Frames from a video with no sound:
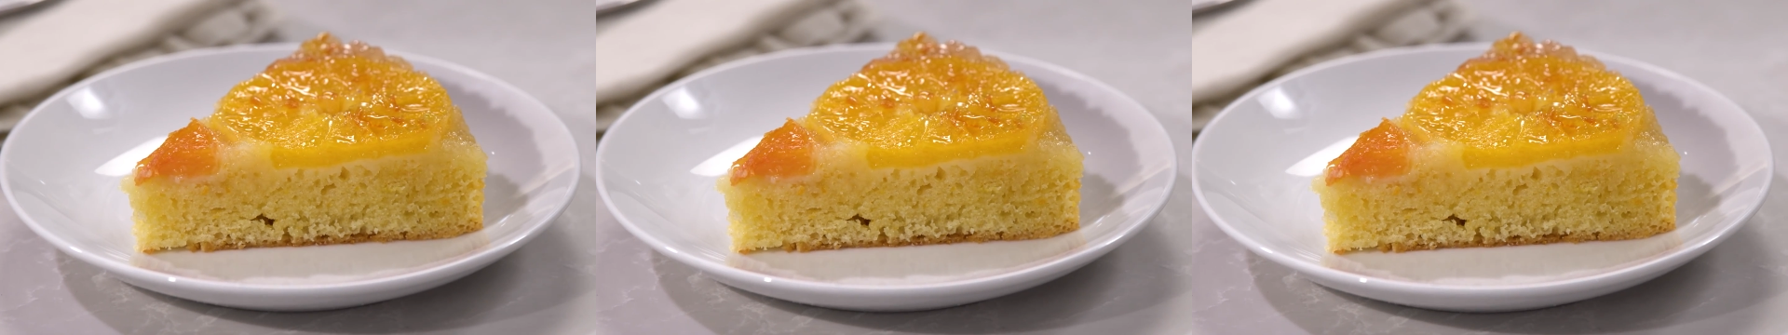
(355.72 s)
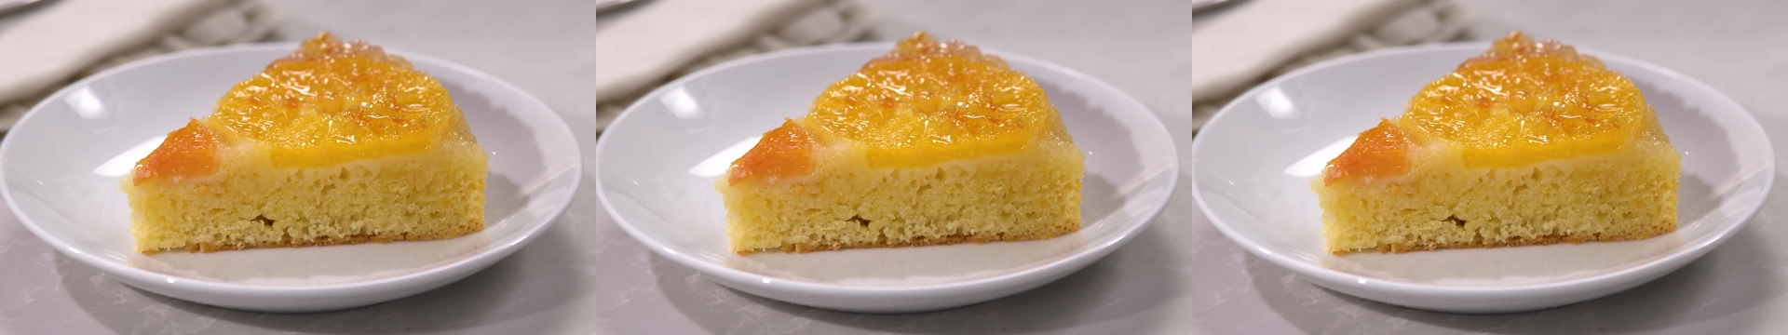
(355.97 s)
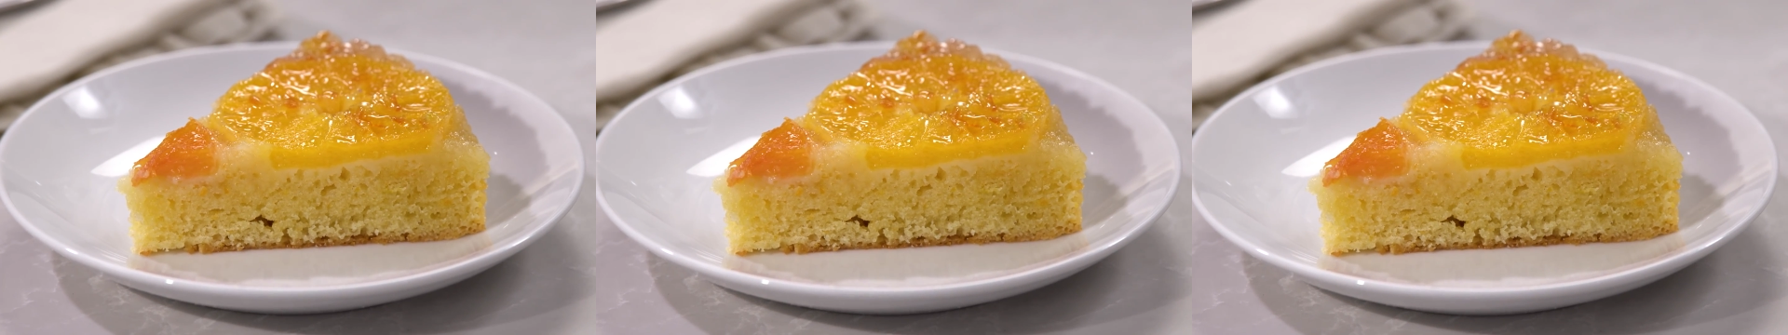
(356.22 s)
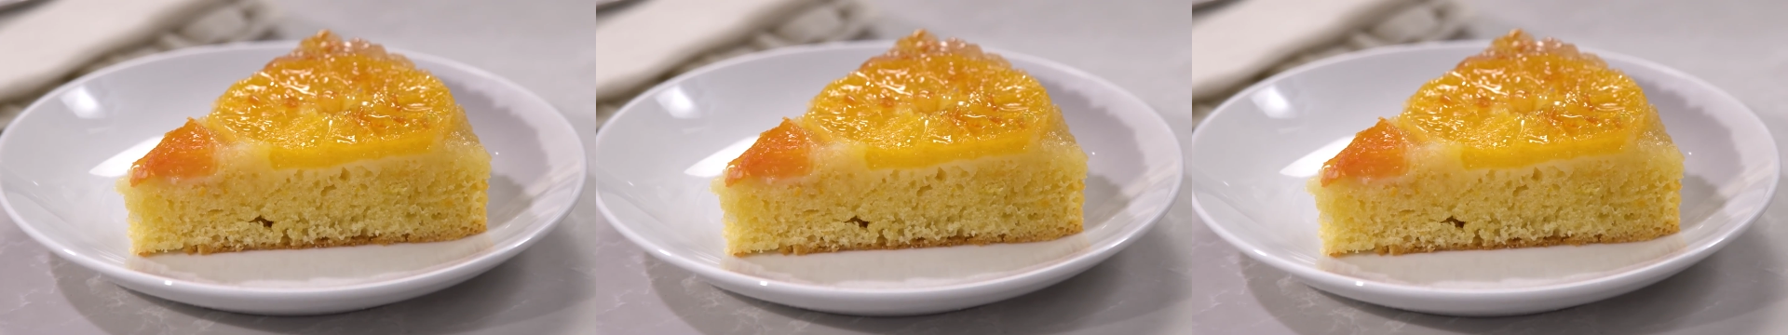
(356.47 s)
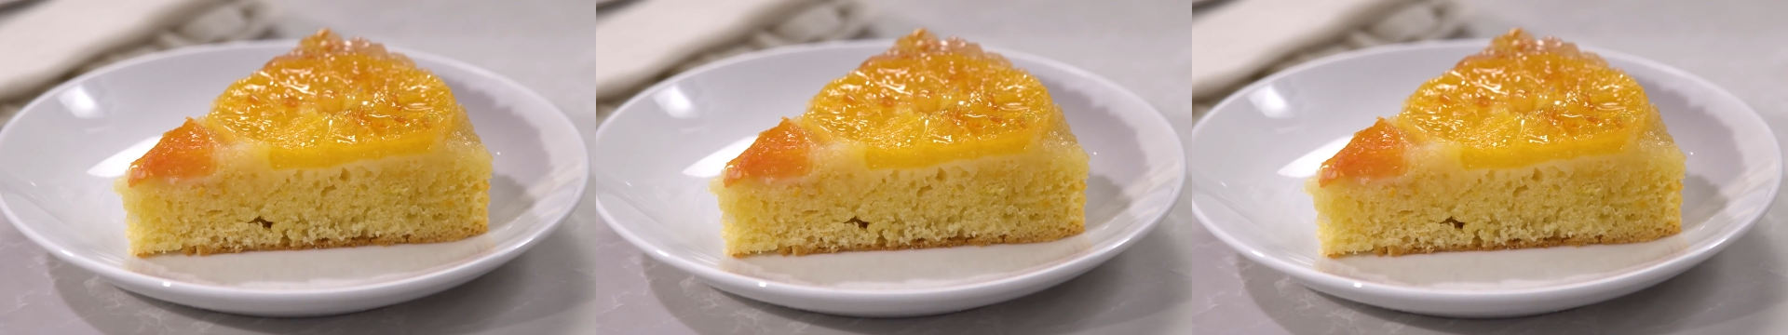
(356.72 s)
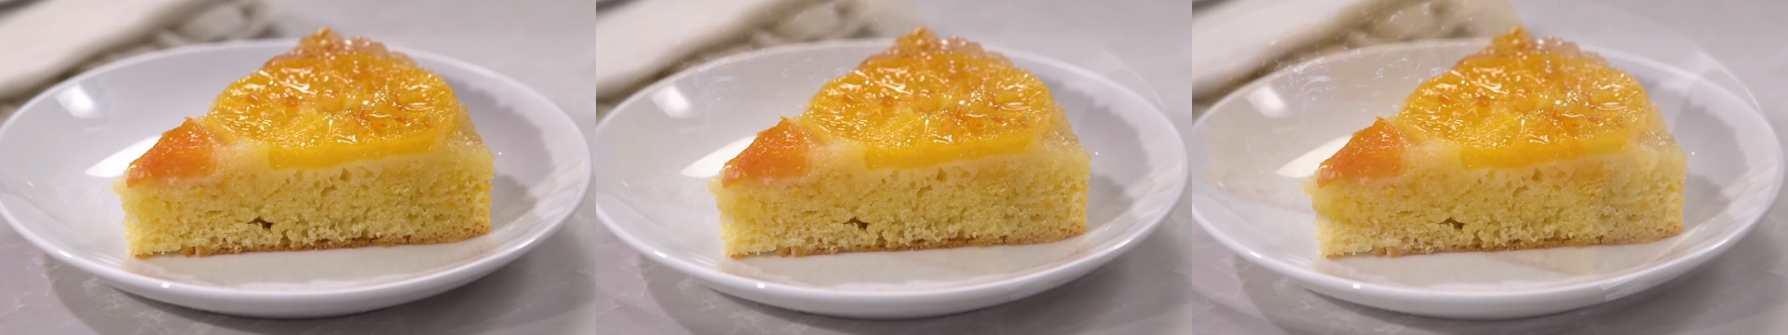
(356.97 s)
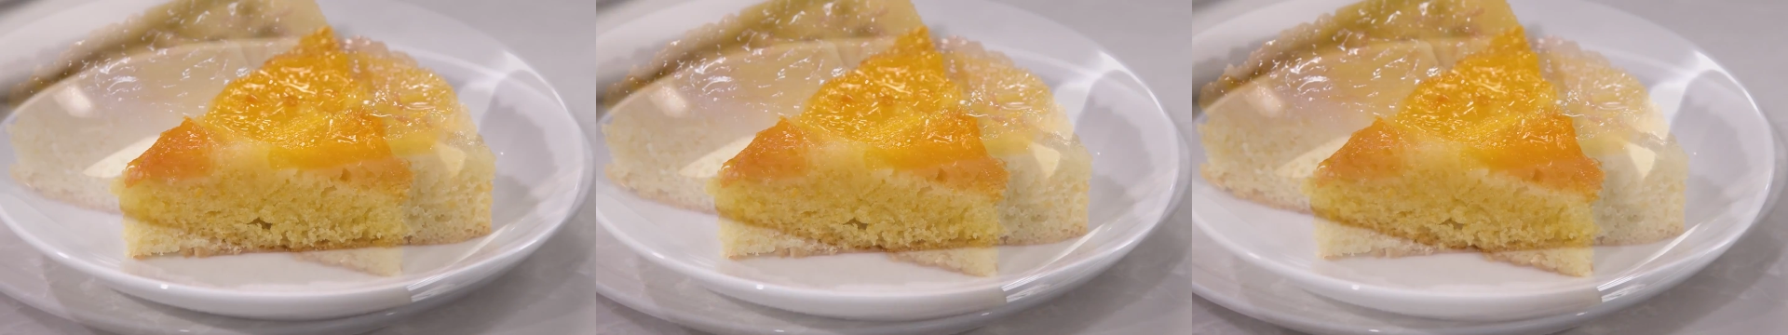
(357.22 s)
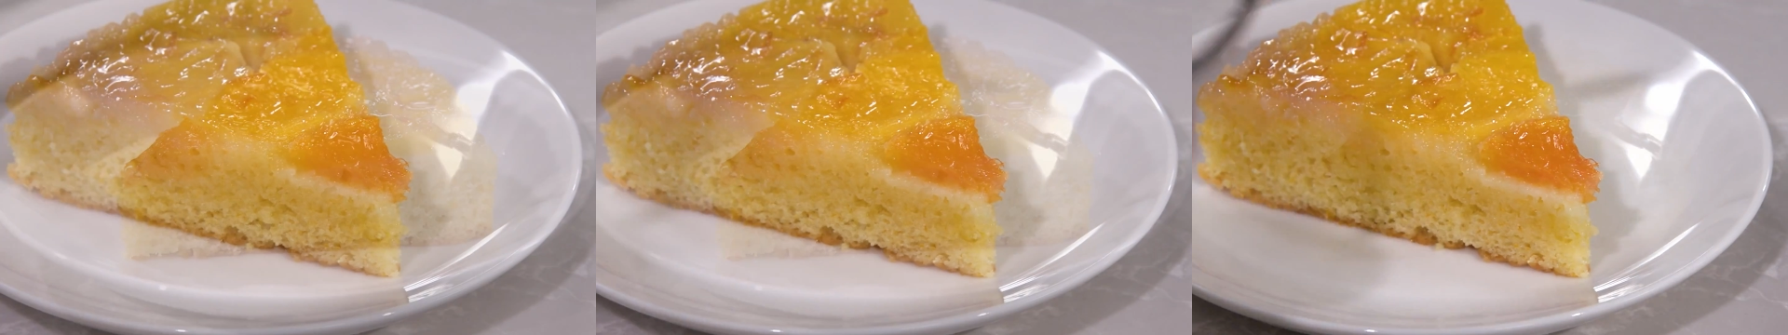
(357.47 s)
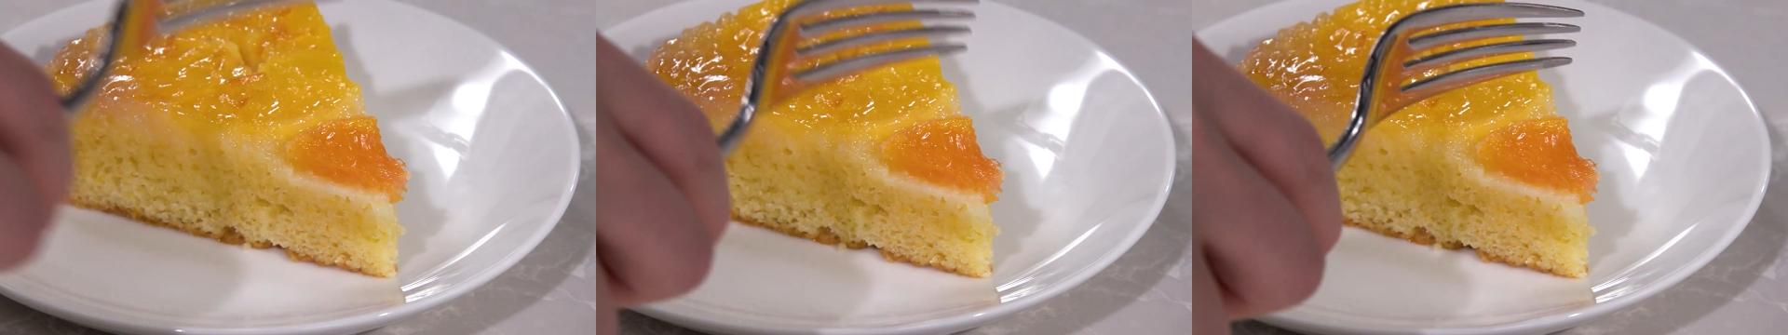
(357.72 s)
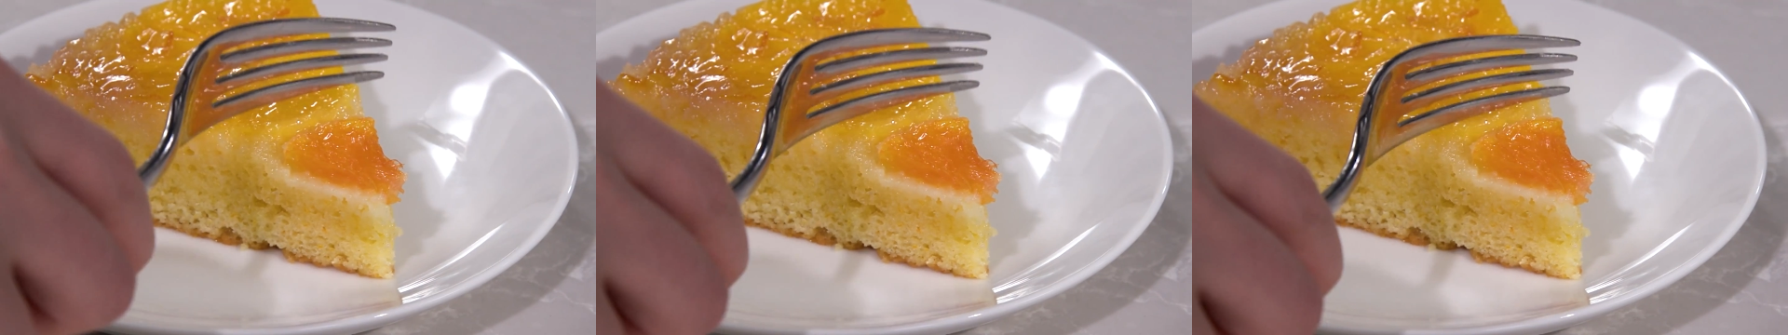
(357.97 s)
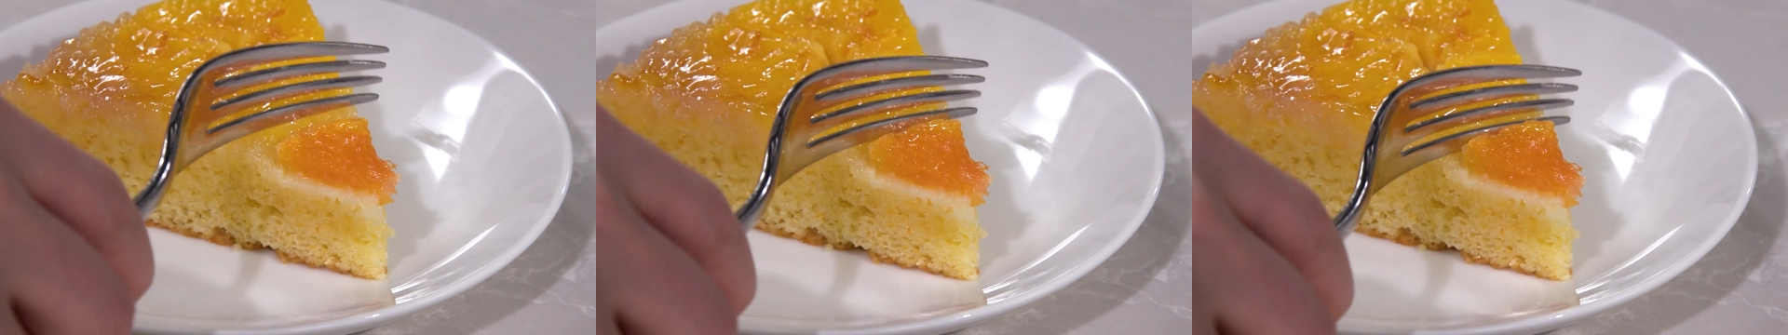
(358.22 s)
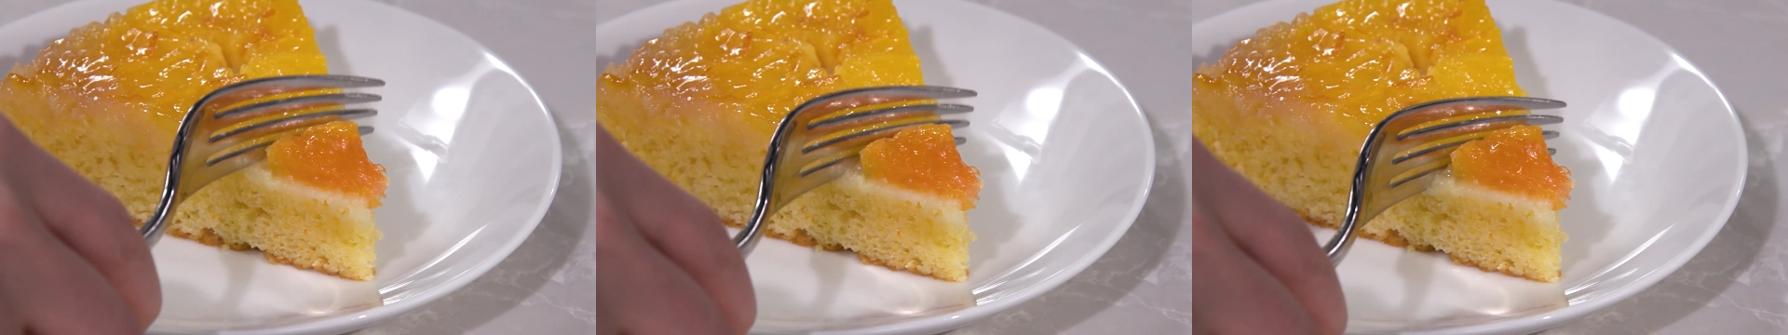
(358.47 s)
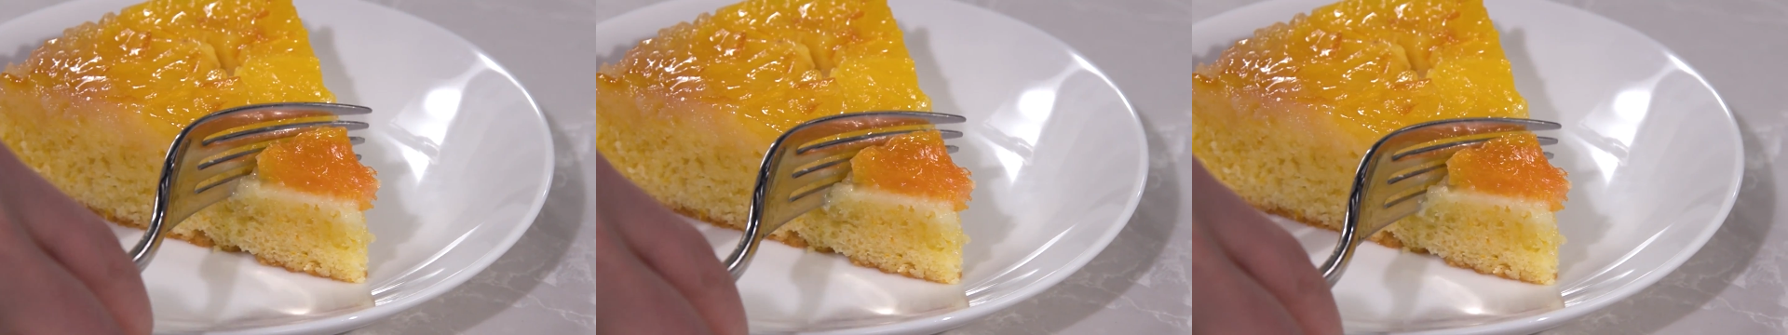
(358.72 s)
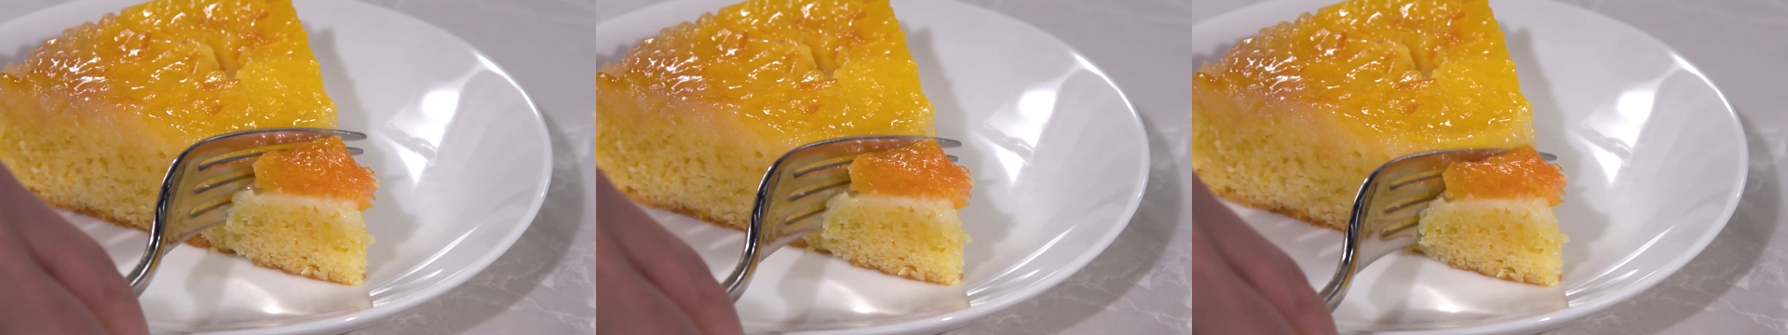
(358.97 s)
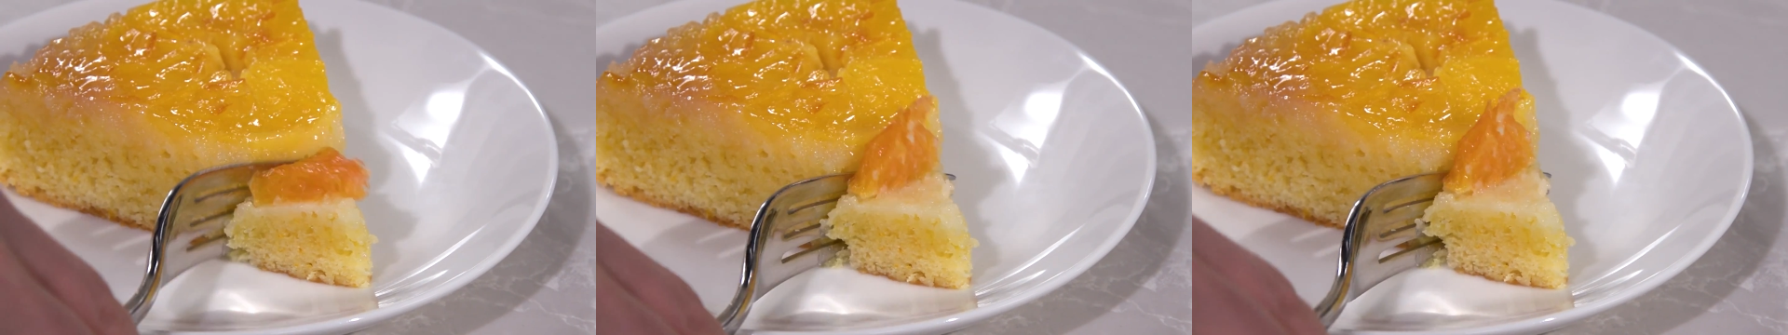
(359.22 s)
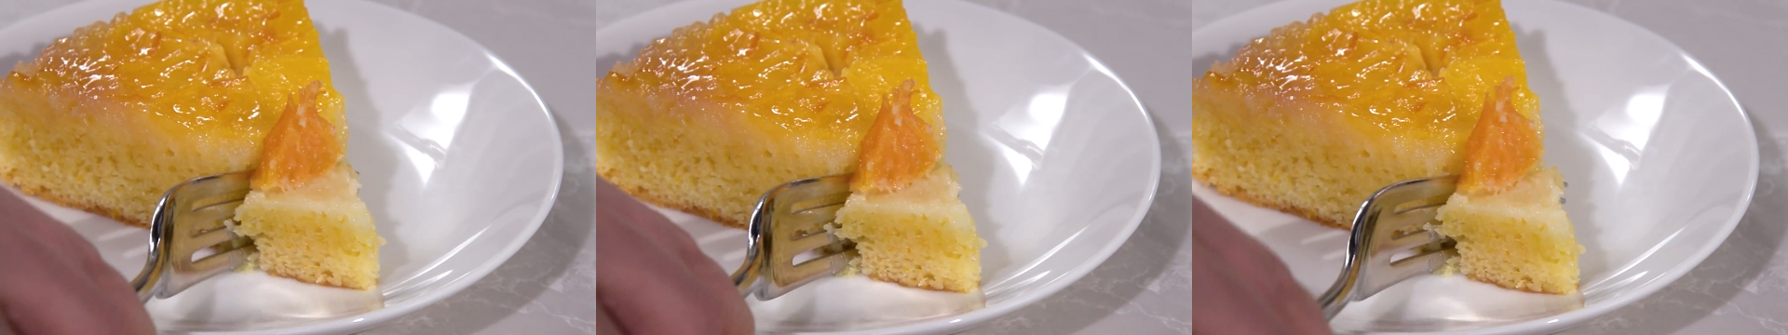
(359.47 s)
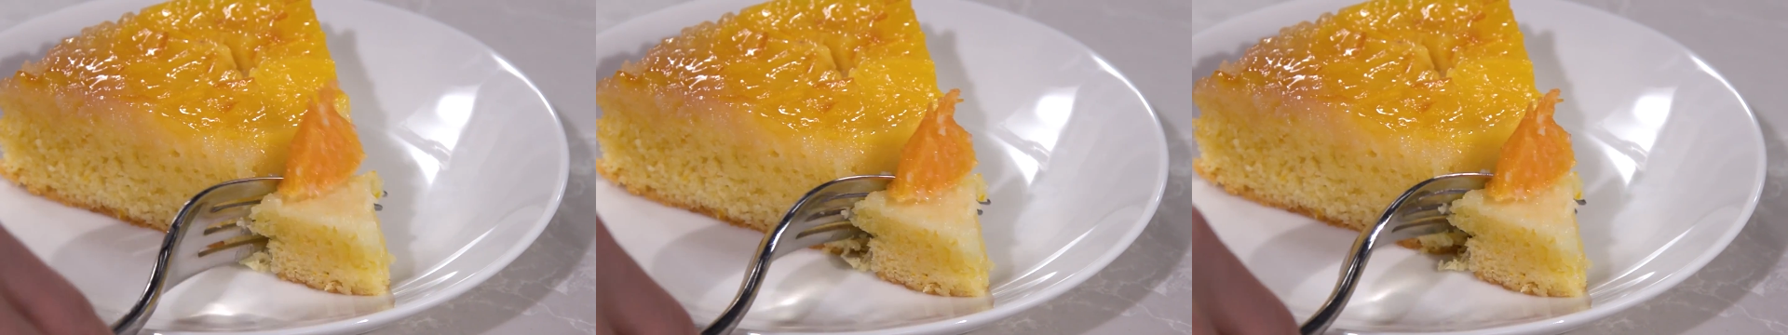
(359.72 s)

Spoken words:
[unreadable: no face in view]